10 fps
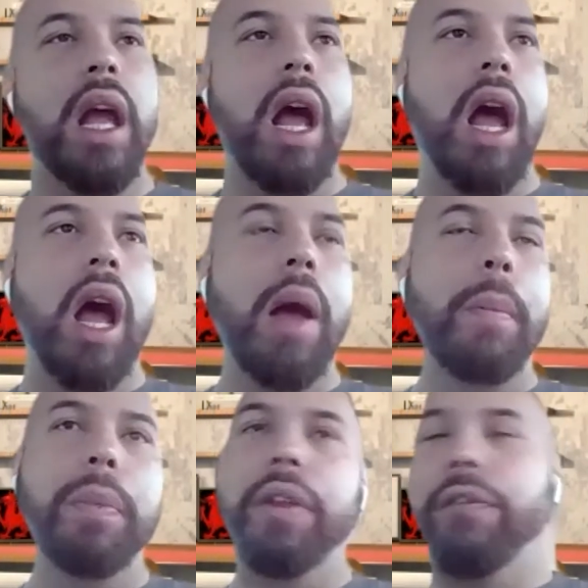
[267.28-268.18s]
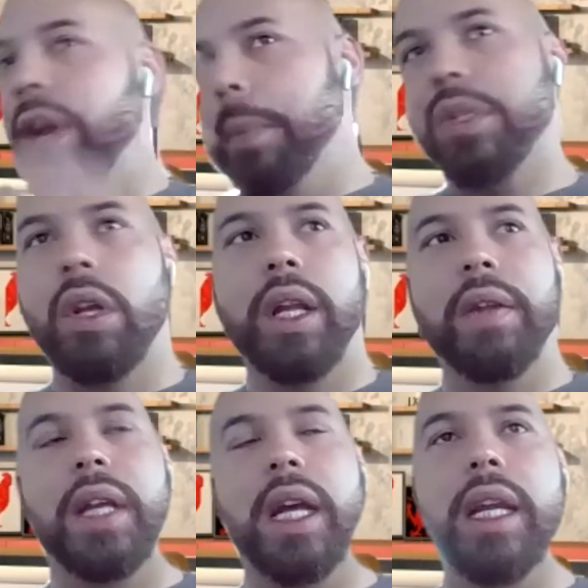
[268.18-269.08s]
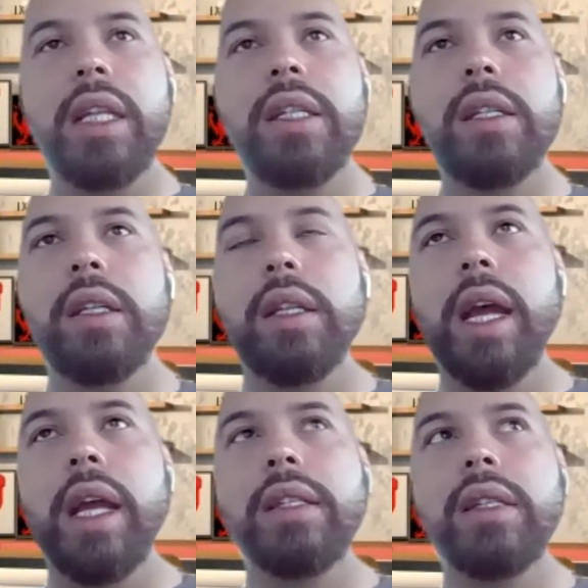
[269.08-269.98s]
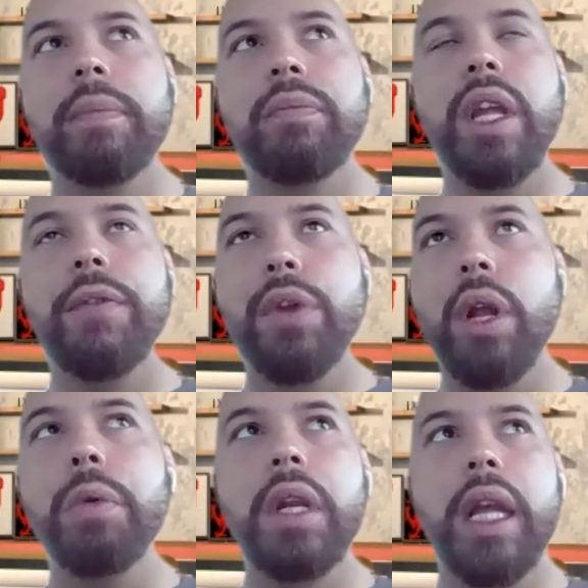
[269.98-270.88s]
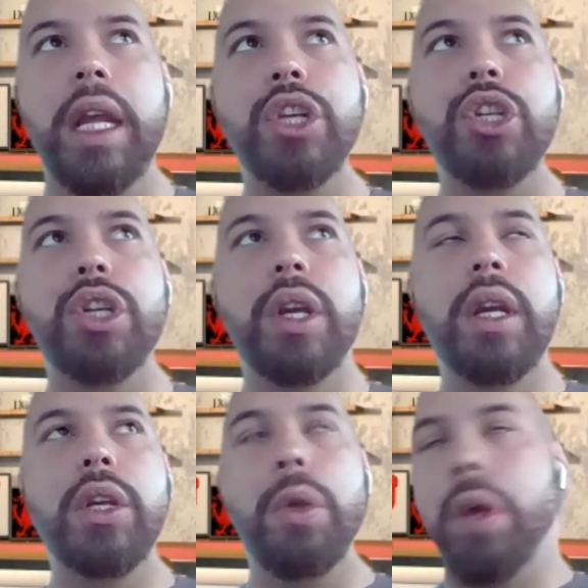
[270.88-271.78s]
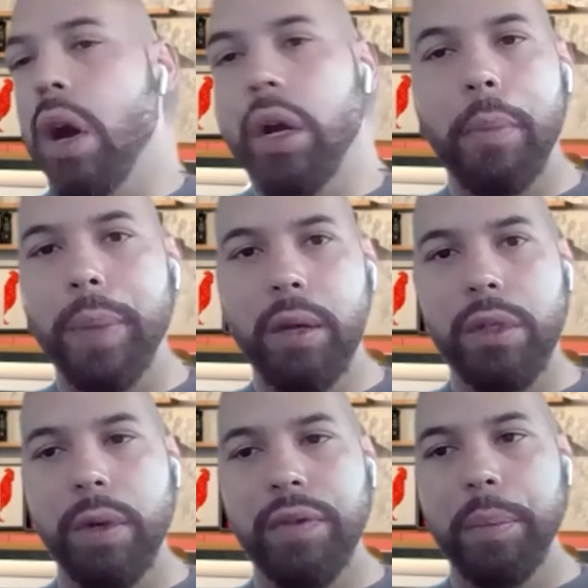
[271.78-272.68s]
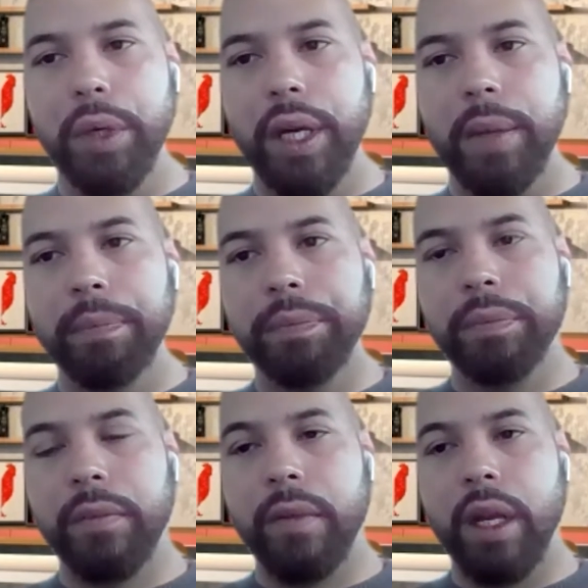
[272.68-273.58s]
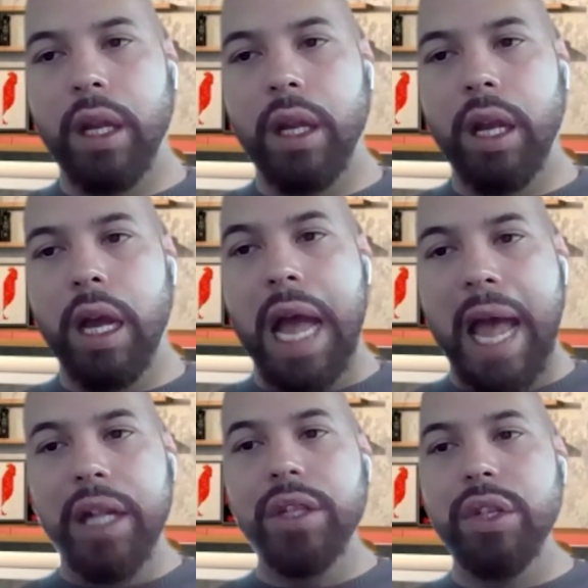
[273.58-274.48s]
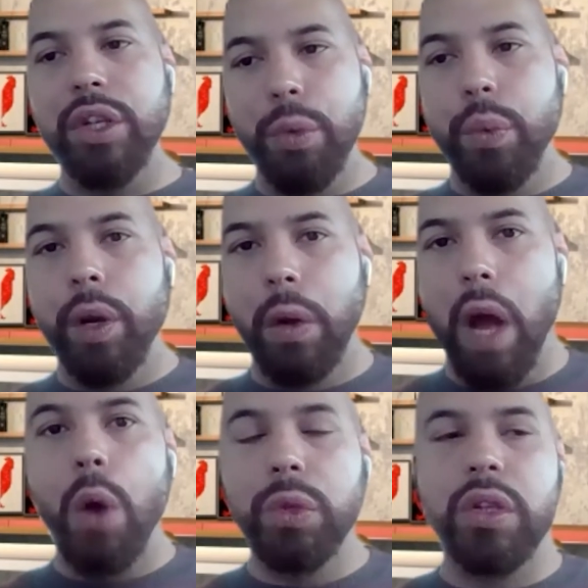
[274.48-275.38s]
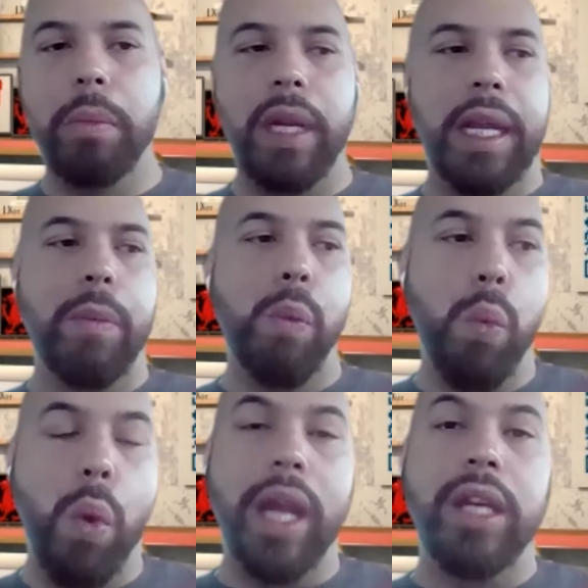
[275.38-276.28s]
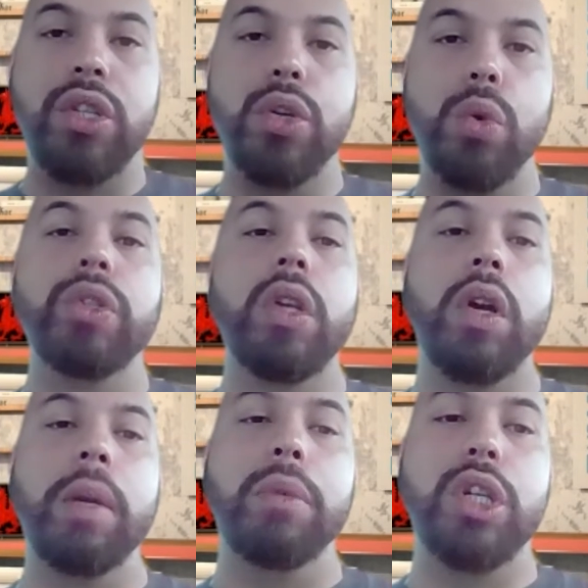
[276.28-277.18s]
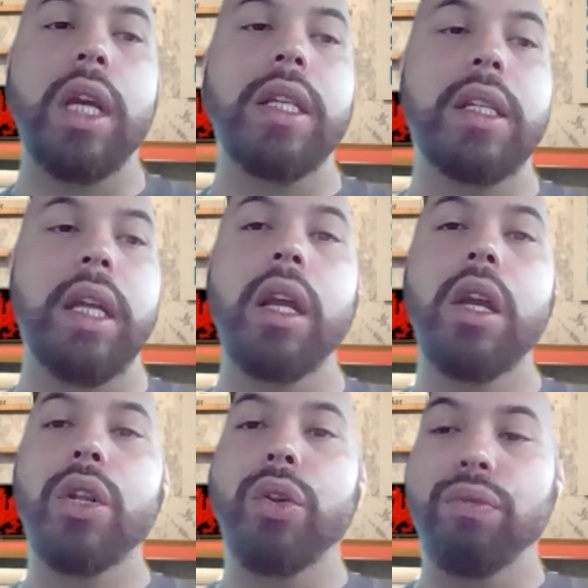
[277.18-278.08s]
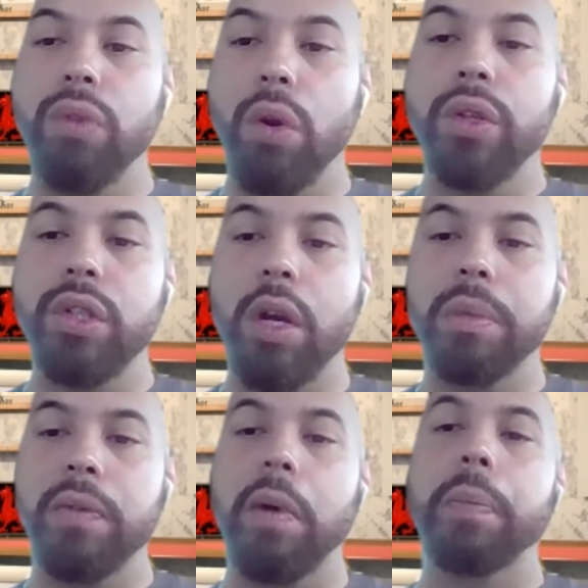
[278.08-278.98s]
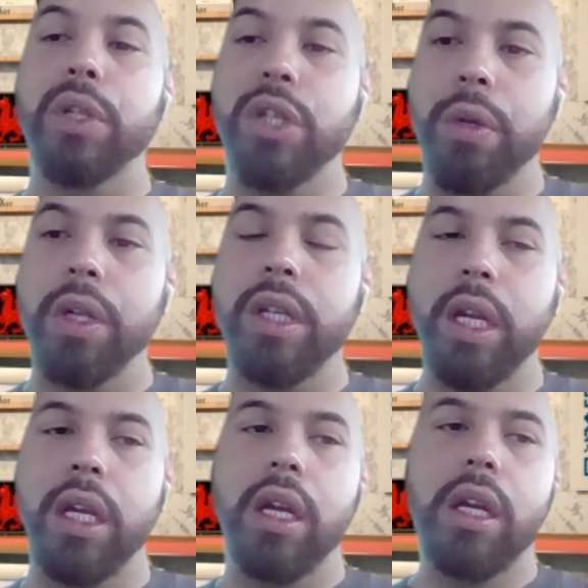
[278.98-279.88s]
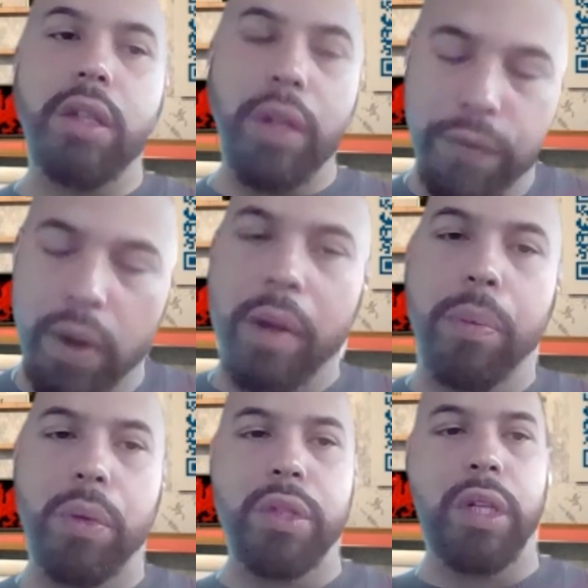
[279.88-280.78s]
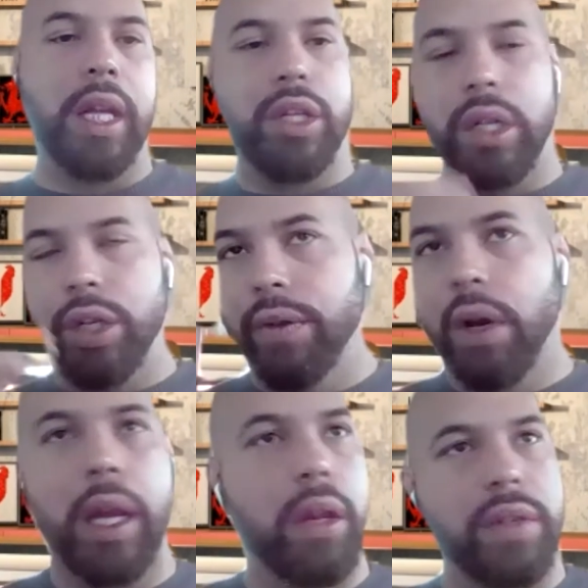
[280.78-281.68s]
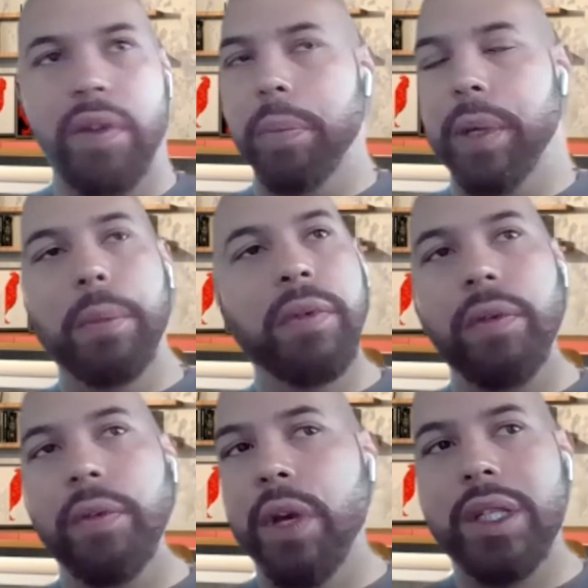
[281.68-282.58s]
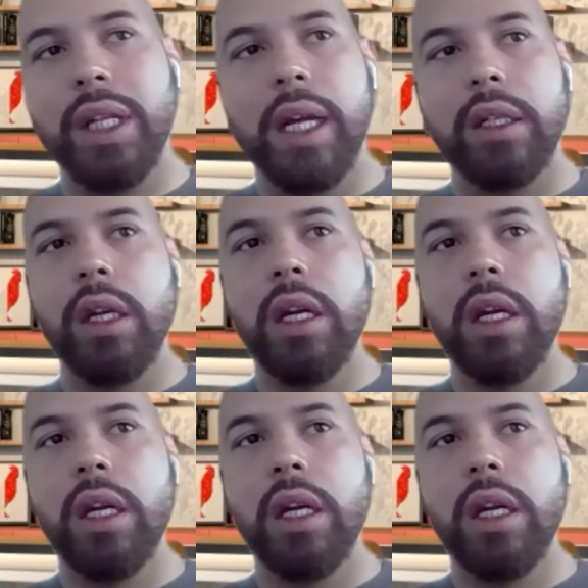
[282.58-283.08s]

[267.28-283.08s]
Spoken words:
The flip side of that is that if you don't niche, you can't appeal to everybody, and you will ultimately waste your time chasing the wrong types of opportunity. So it's very important to niche. And you're right, lots of other people will refer to that as